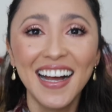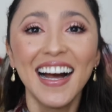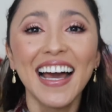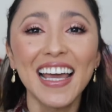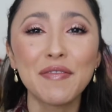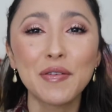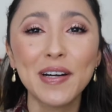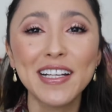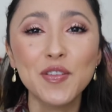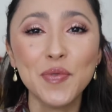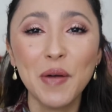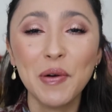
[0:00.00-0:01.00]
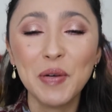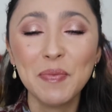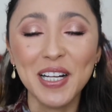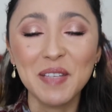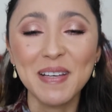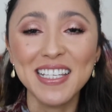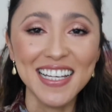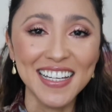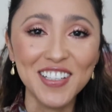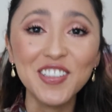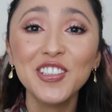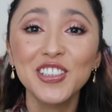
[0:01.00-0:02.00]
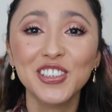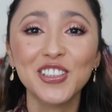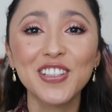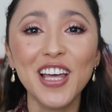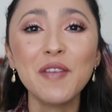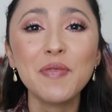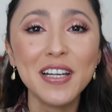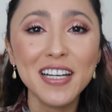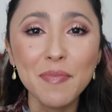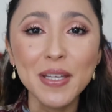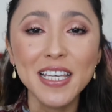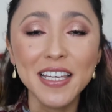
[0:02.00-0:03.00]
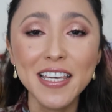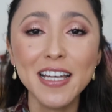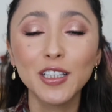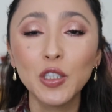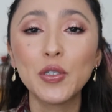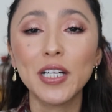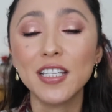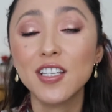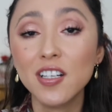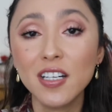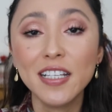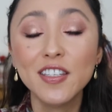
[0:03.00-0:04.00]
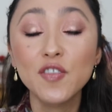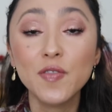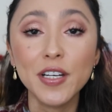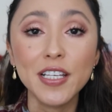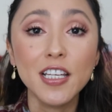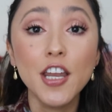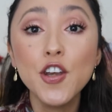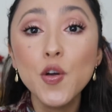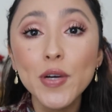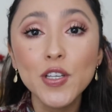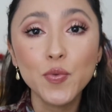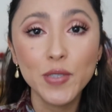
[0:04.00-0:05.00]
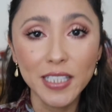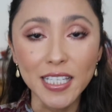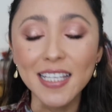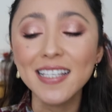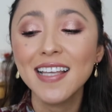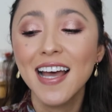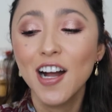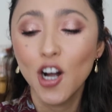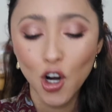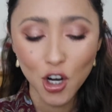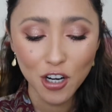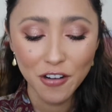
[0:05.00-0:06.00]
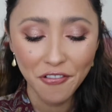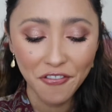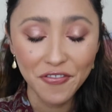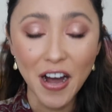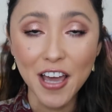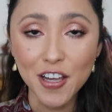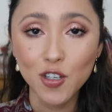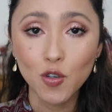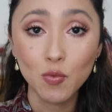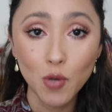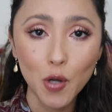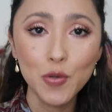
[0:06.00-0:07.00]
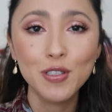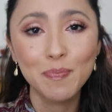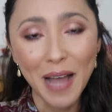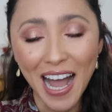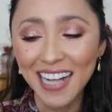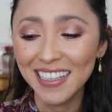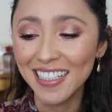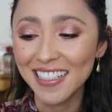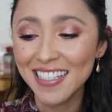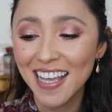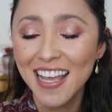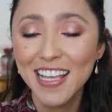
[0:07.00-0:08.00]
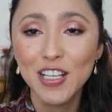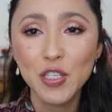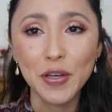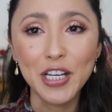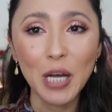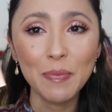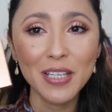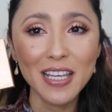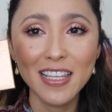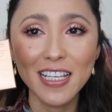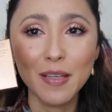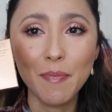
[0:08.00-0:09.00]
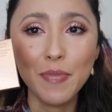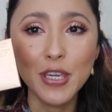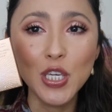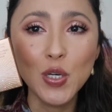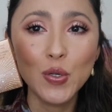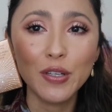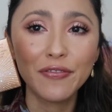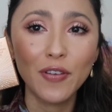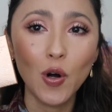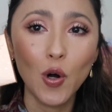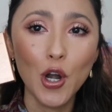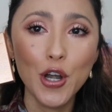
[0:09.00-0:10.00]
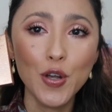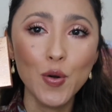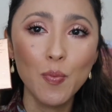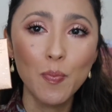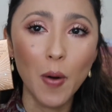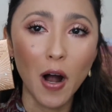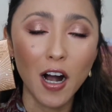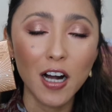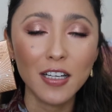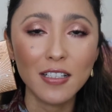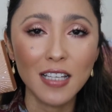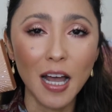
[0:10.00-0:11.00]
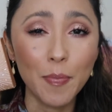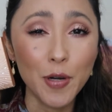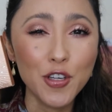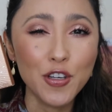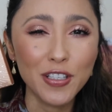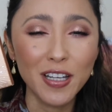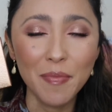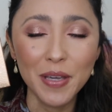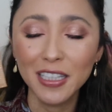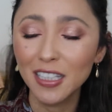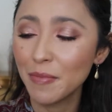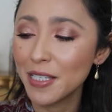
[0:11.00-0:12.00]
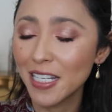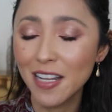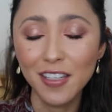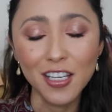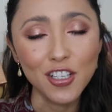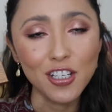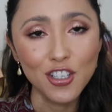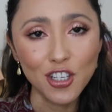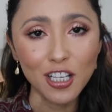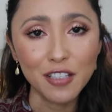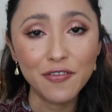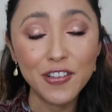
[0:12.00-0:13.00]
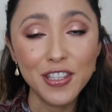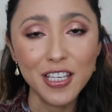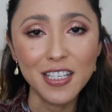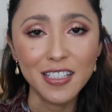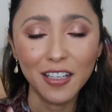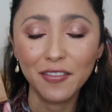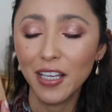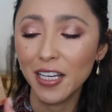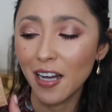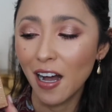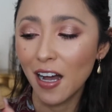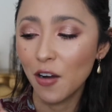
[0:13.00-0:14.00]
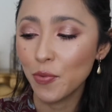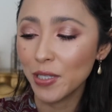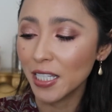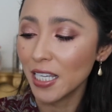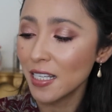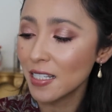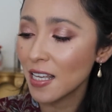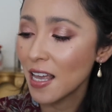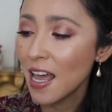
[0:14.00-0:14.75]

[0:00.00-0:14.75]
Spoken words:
Hey everyone, it's Rita. Welcome back to my channel. So today we're going to be taking a look at Charlotte Tilbury's newest release, her Fire Rose palette. So it comes in this beautiful new box. I'm pretty sure it's going to be a limited edition just for this kind of like release.